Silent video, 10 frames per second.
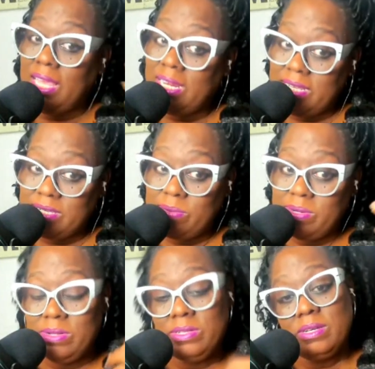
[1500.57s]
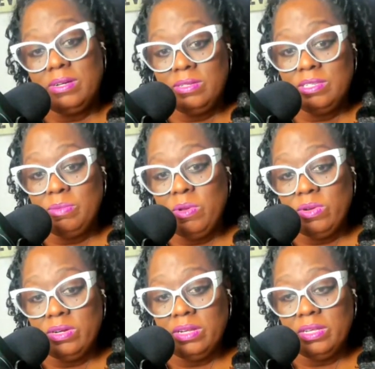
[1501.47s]
Unless Critical Curl
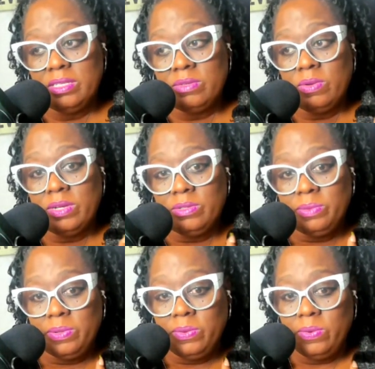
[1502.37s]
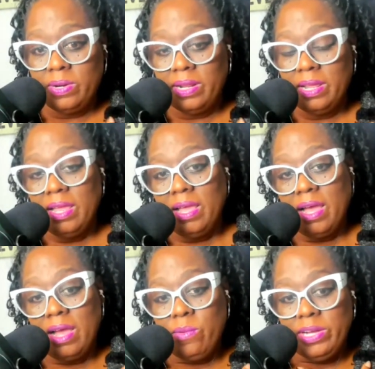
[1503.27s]
Smoker is going to record it,
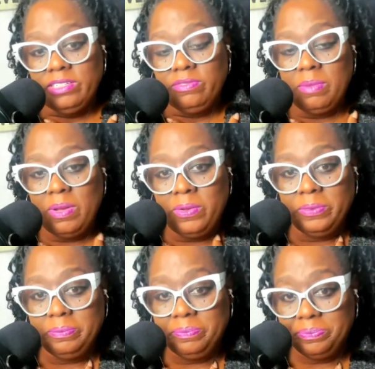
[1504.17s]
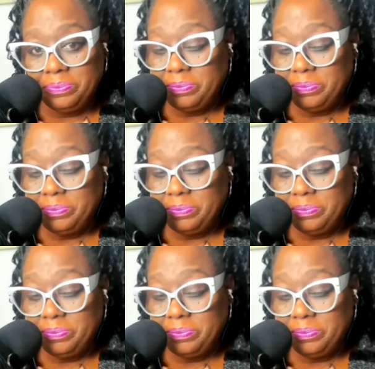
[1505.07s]
I watch it from home.